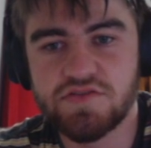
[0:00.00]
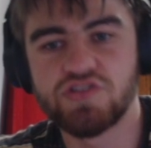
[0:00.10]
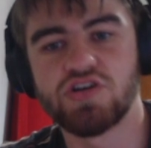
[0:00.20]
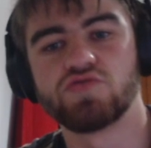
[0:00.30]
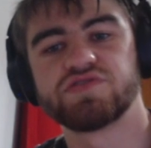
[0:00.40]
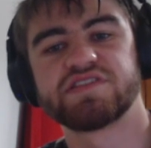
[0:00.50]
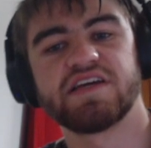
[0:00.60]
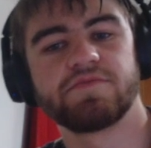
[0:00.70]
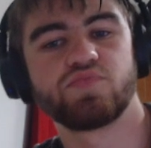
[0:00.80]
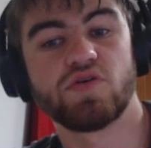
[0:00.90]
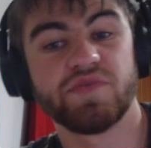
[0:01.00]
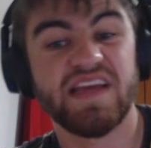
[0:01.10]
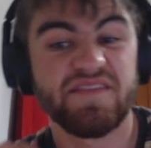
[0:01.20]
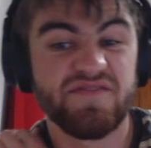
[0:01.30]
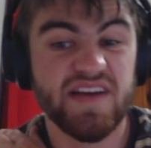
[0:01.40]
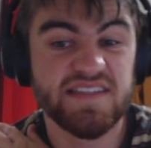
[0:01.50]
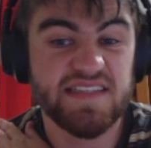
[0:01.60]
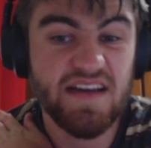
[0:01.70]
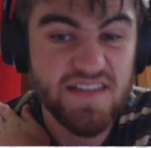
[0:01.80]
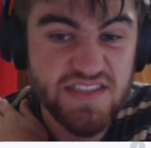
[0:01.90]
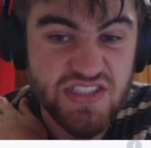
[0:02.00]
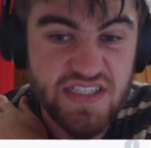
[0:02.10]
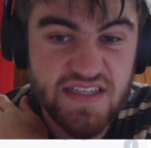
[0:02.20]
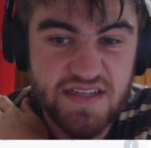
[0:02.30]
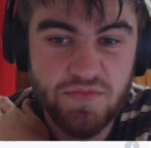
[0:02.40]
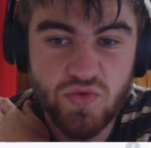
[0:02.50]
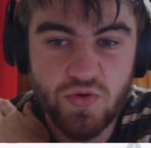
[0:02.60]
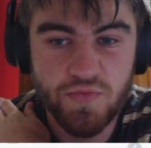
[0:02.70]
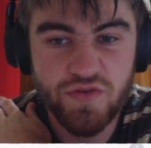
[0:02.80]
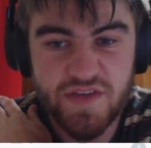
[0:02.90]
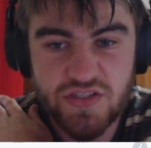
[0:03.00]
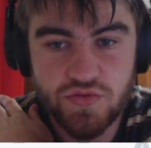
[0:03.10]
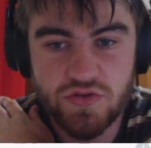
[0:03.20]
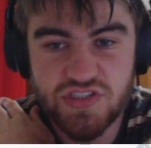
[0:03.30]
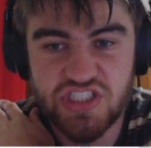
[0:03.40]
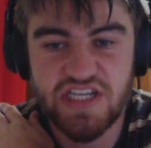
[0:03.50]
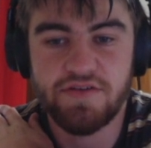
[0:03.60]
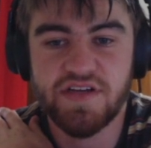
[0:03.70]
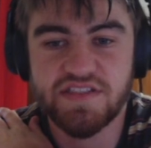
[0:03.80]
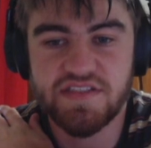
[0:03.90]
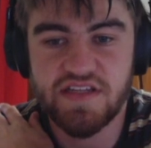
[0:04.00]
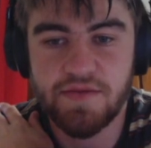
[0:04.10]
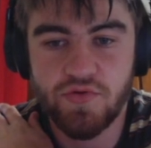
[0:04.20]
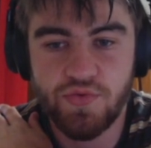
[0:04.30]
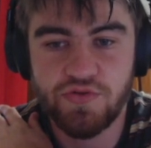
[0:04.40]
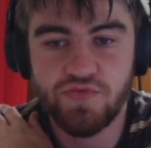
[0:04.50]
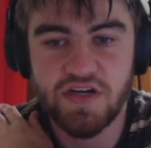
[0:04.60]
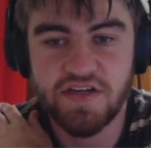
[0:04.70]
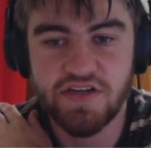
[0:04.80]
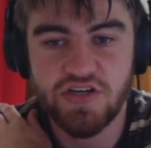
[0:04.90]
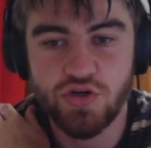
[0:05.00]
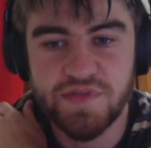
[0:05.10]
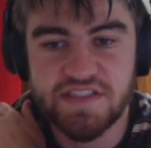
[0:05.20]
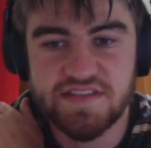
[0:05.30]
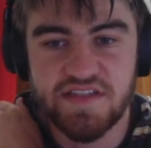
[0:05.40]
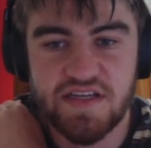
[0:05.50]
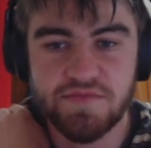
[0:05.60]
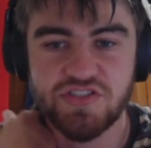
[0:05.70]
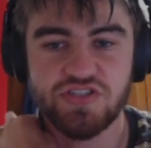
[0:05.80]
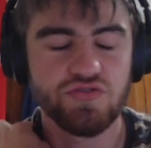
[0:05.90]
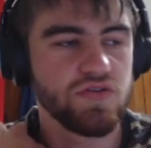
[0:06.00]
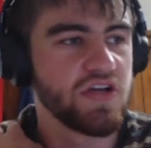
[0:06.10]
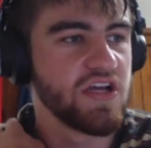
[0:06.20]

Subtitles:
Goldstein probably getting phased out this year and more moving towards Jerry as the number one ruck and Coleman as the number two.